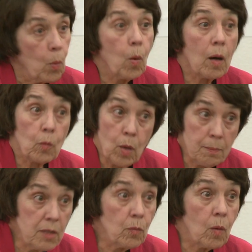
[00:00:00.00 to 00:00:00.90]
what
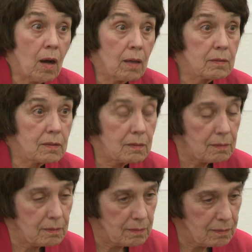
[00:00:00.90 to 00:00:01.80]
woman
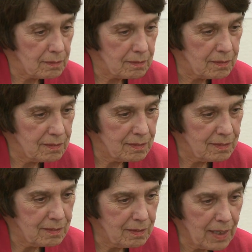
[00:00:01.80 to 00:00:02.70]
wants,
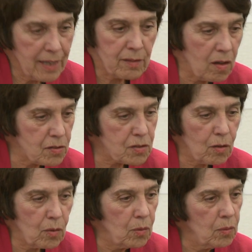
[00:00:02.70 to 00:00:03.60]
and
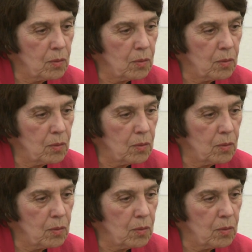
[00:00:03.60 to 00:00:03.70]
also,